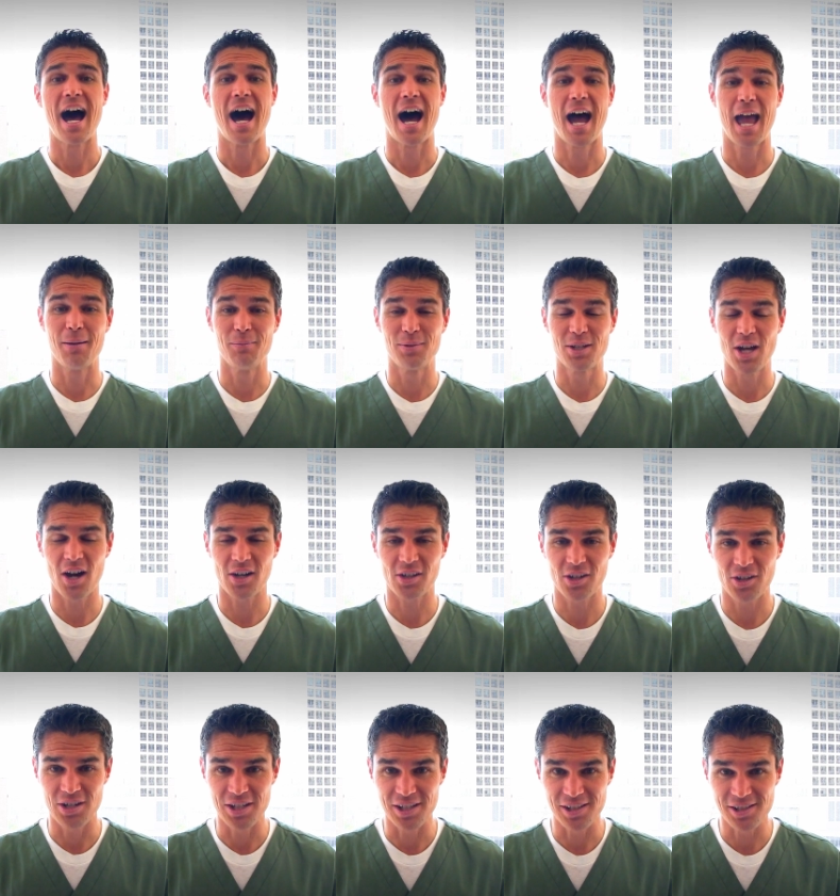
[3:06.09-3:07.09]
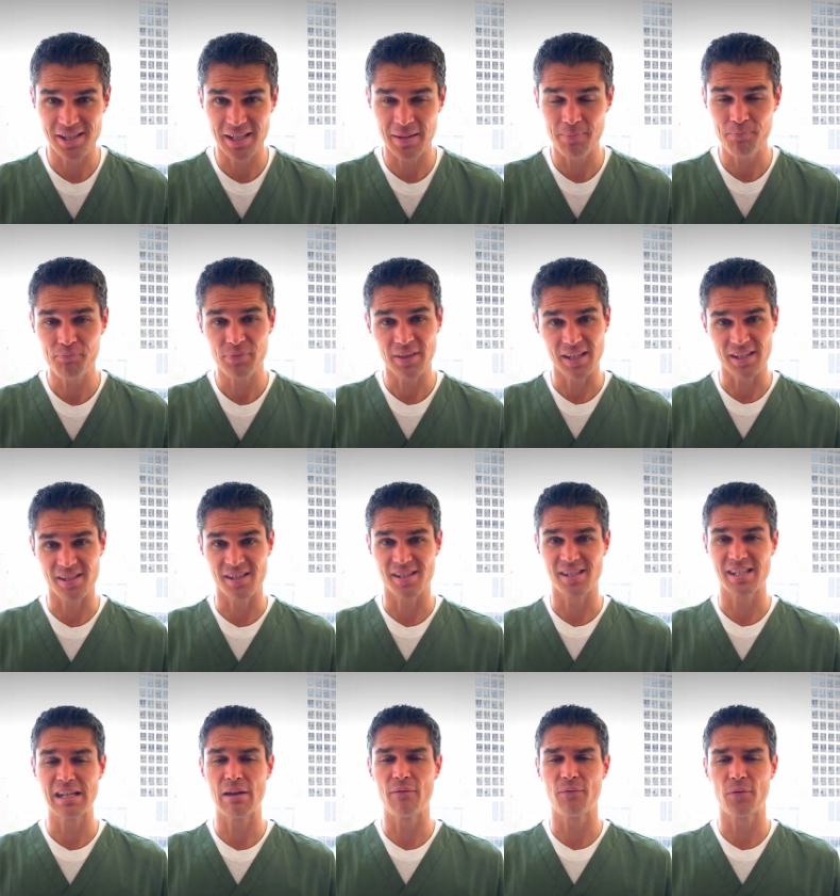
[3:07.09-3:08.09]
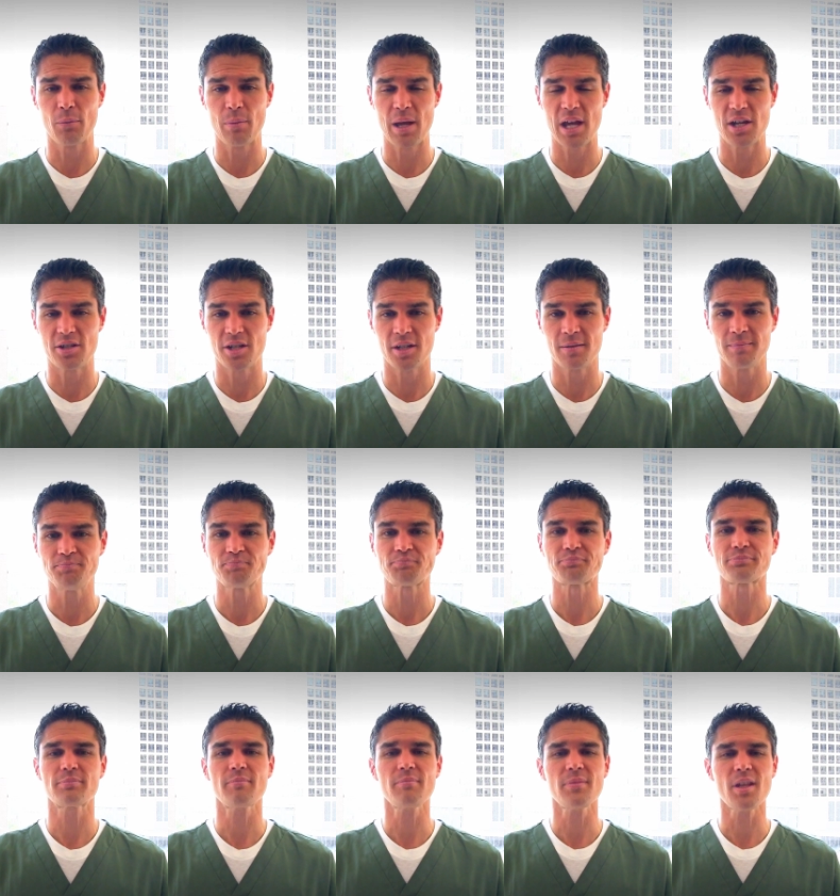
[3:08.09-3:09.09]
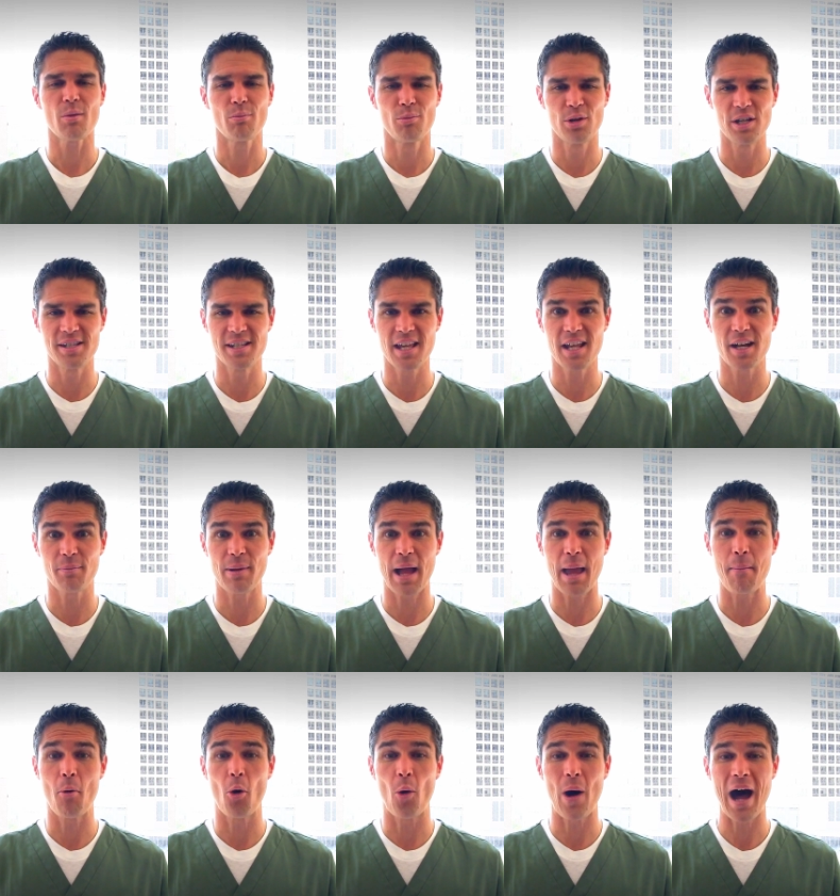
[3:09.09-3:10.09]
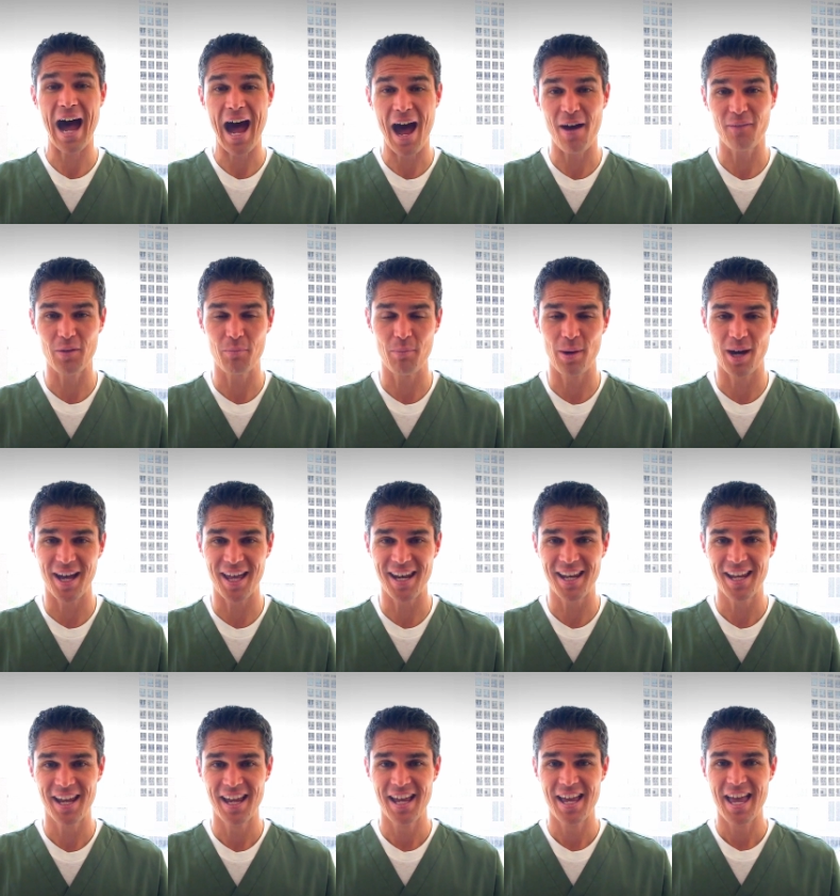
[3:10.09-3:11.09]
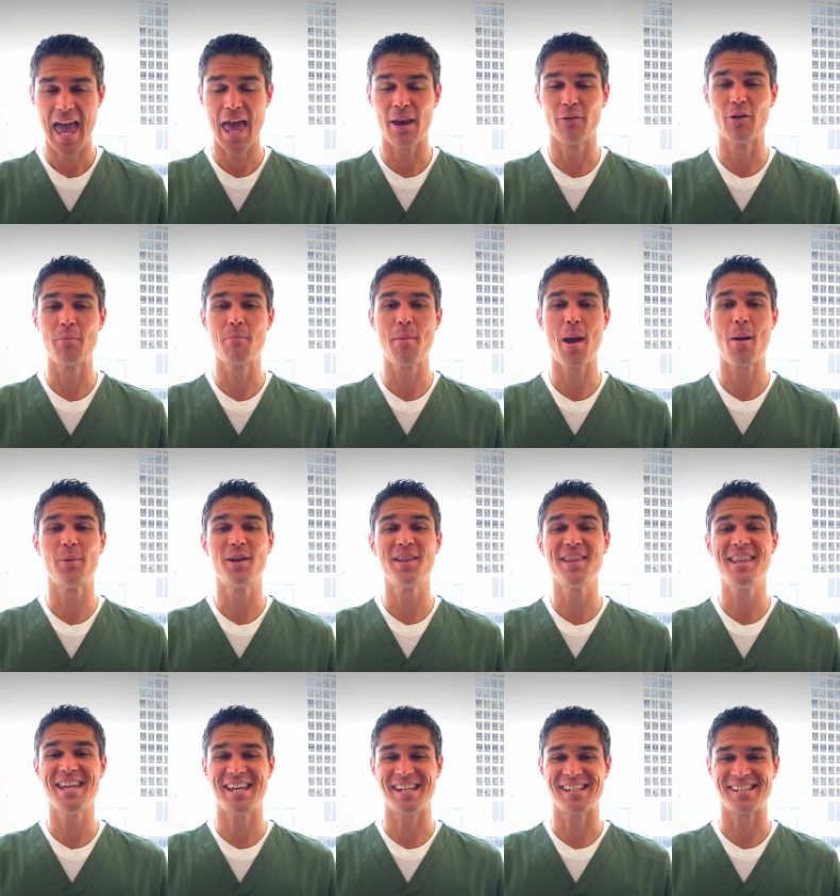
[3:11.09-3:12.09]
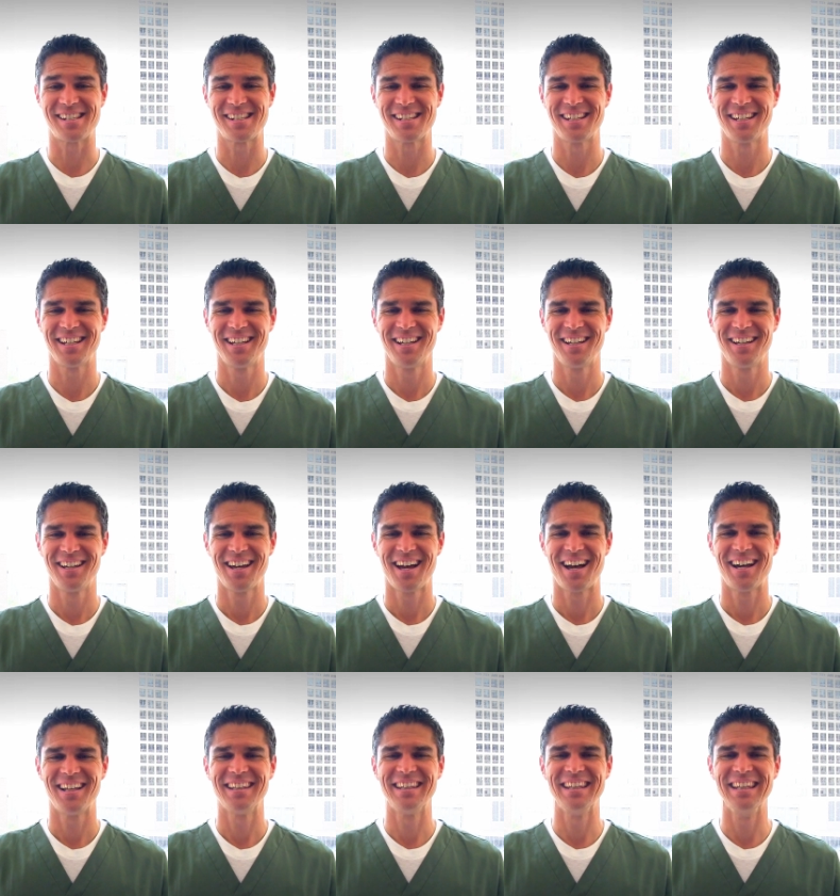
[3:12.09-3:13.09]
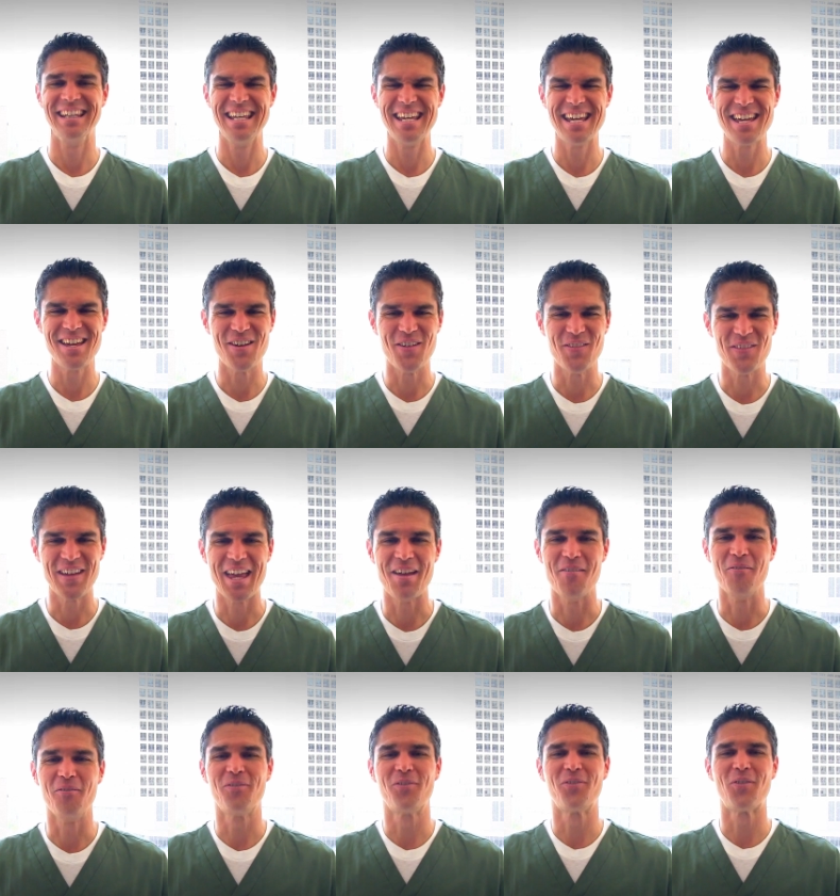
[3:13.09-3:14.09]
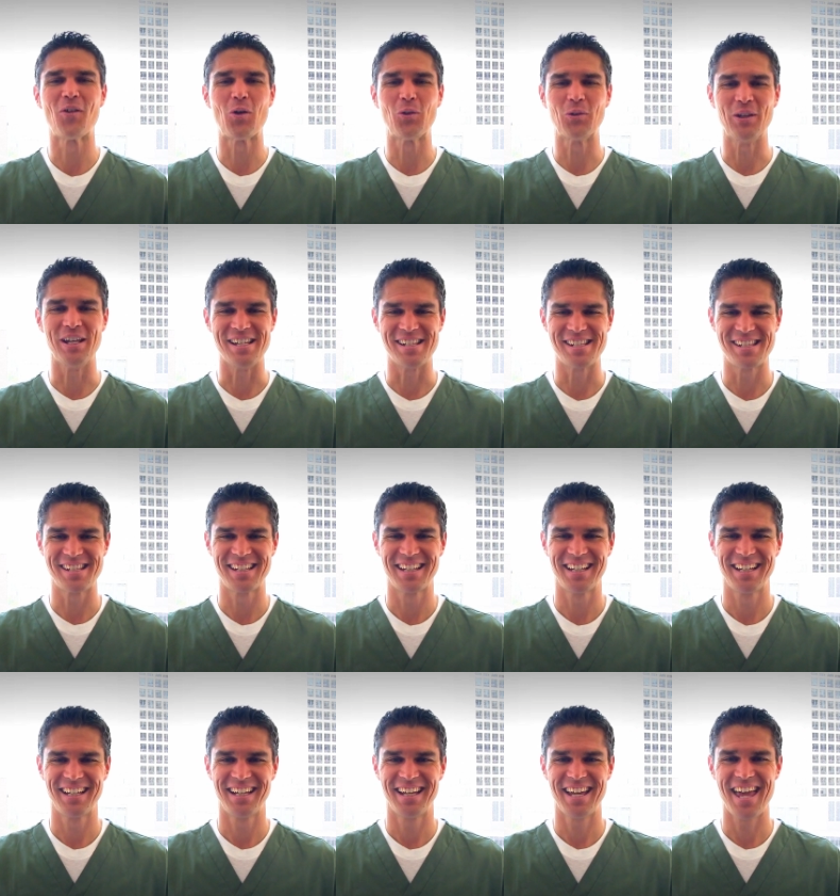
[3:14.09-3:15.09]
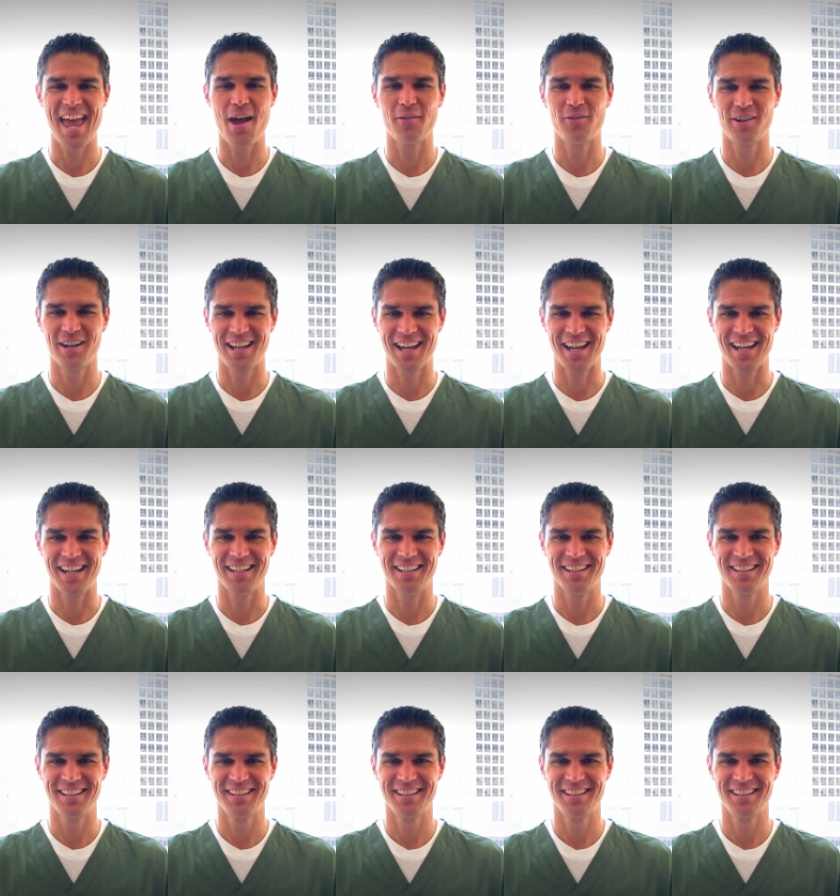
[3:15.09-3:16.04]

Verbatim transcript: I am Dr. Nielsen. This is Skin Information presented by Mojave Mud. And remember this live in fullness every day.